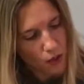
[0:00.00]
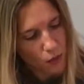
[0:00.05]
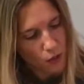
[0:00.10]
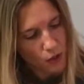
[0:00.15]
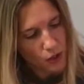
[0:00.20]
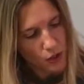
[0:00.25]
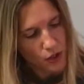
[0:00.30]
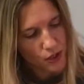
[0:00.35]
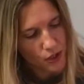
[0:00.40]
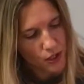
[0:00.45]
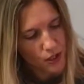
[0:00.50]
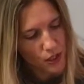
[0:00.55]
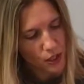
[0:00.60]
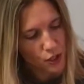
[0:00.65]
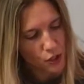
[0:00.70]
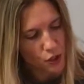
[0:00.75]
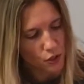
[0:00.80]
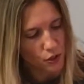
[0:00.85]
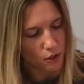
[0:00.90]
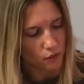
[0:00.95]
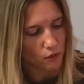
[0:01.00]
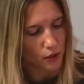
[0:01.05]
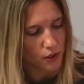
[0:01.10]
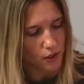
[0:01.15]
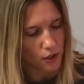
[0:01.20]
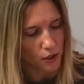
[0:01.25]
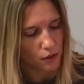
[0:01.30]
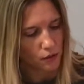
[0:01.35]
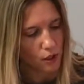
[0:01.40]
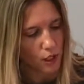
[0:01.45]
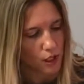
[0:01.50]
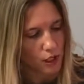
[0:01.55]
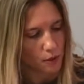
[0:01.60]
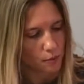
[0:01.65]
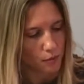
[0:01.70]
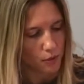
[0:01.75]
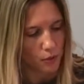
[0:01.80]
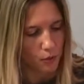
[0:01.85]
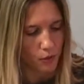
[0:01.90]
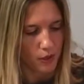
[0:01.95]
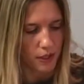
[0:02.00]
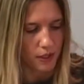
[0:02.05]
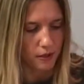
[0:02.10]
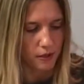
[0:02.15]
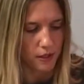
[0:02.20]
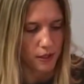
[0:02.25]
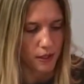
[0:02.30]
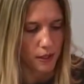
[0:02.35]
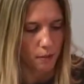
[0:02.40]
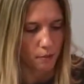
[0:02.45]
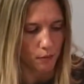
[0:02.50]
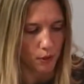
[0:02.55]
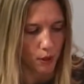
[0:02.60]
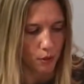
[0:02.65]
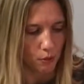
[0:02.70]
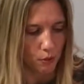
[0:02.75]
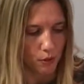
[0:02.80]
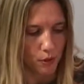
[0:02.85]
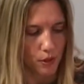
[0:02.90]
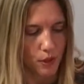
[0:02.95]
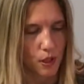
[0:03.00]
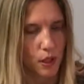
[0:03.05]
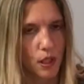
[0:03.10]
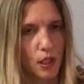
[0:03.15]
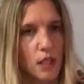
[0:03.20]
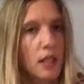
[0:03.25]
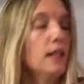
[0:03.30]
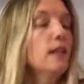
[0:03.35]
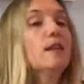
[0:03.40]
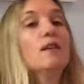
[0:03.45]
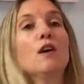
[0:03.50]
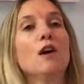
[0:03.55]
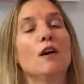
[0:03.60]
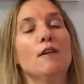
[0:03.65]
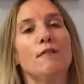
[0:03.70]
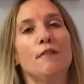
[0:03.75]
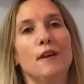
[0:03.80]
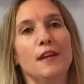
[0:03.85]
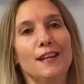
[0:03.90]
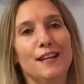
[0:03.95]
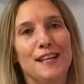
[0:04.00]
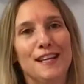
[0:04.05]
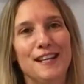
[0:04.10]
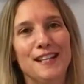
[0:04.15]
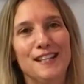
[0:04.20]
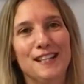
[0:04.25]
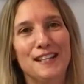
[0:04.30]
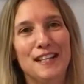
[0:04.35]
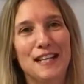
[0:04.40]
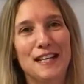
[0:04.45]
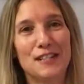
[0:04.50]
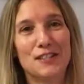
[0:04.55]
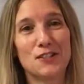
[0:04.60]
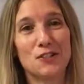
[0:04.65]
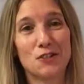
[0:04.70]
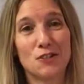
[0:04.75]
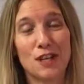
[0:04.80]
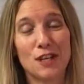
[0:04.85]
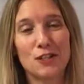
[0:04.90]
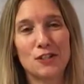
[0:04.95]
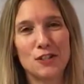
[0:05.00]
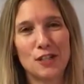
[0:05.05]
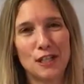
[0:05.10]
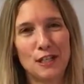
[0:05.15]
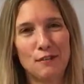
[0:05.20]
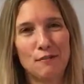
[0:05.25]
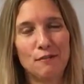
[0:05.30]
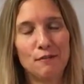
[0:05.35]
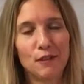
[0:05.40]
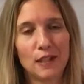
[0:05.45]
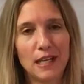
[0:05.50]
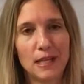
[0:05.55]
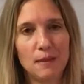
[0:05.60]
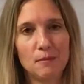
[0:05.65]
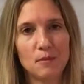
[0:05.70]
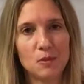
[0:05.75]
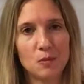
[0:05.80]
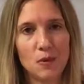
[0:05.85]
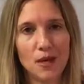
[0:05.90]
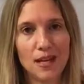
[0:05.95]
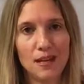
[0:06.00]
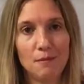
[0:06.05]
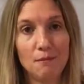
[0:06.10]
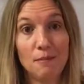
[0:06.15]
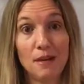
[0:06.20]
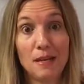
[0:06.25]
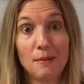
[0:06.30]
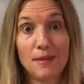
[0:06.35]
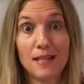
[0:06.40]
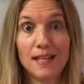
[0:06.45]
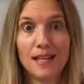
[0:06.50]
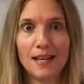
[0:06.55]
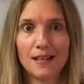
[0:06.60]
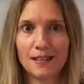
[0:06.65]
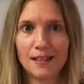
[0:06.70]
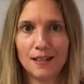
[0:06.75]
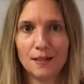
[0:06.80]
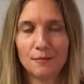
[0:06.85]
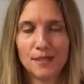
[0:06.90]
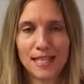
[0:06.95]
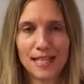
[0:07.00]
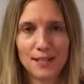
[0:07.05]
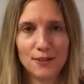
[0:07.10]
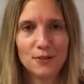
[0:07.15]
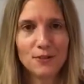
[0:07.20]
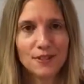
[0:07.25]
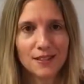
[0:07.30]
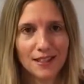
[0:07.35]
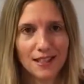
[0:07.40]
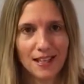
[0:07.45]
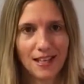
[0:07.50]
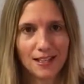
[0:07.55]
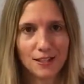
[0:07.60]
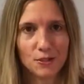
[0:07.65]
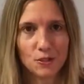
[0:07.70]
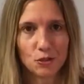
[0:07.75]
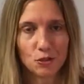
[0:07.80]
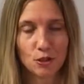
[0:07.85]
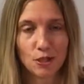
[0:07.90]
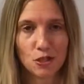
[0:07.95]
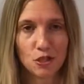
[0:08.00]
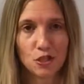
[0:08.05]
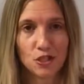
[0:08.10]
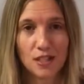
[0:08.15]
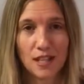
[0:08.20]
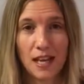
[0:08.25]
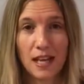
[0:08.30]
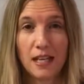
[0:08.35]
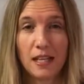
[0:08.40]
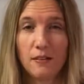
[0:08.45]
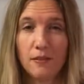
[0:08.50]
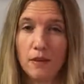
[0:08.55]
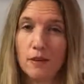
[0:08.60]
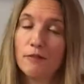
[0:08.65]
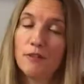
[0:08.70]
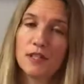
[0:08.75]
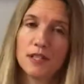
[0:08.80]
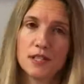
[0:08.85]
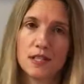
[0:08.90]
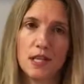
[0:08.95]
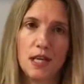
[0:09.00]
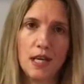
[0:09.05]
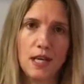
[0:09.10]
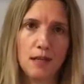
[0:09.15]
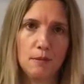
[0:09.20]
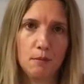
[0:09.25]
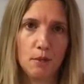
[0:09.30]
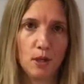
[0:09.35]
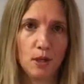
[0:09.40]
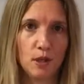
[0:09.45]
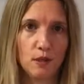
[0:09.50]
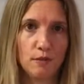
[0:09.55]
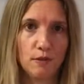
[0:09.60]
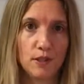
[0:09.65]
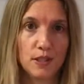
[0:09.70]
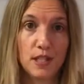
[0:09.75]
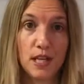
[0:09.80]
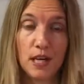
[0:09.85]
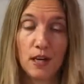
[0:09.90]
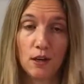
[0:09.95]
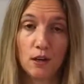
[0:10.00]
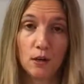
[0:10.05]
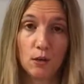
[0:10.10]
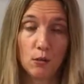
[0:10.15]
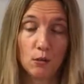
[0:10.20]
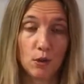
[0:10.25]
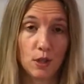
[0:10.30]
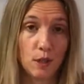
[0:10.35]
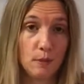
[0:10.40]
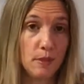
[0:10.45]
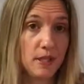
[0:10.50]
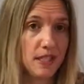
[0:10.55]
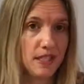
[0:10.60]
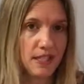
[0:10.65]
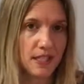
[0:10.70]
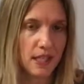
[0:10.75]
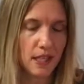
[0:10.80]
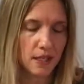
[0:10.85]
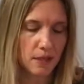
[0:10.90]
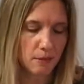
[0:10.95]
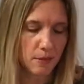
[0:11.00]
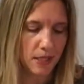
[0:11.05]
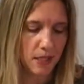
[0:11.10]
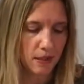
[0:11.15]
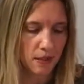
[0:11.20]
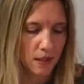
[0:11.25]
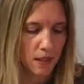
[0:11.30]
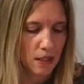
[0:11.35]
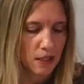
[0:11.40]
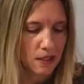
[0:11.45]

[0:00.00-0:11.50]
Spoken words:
which is the tissue that runs across between the sit bones. It often can get stretched and inflamed when baby comes out. The head stretches that even if it's not part of a tear or an episiotomy.